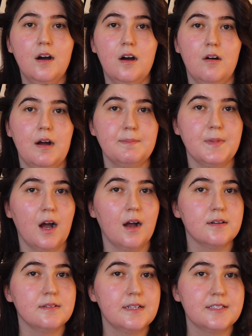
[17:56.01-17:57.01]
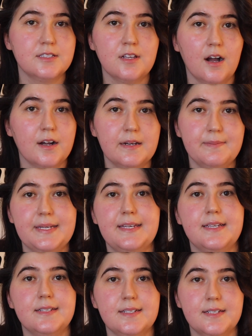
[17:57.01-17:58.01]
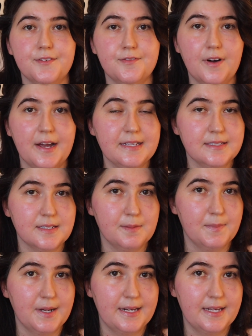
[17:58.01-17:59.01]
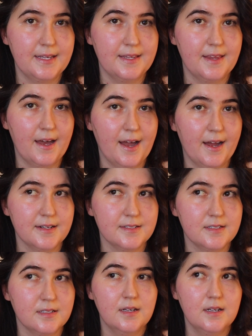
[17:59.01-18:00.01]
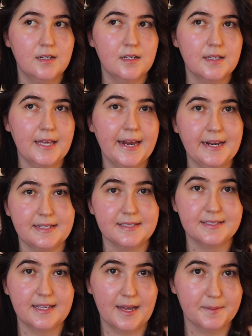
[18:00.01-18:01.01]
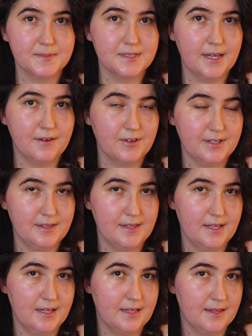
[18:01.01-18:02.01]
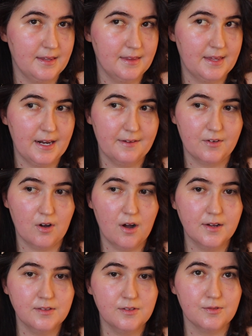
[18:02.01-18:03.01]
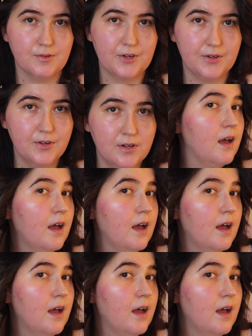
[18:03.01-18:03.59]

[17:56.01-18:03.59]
oh, it's not going to be easy to find somebody that can accept everything that I've gone through,